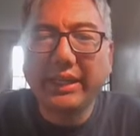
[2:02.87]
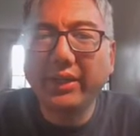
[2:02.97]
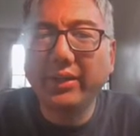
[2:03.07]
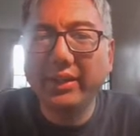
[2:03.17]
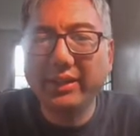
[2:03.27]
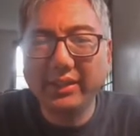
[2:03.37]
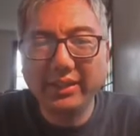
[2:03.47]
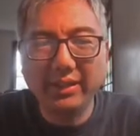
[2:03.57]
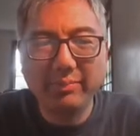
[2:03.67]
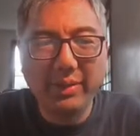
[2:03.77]
here in
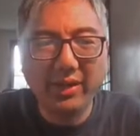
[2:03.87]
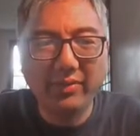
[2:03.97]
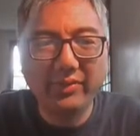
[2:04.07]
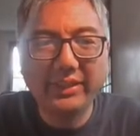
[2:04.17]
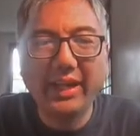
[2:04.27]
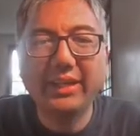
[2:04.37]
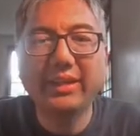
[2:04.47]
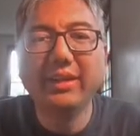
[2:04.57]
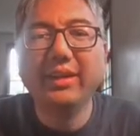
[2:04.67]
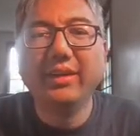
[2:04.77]
the Panov attack,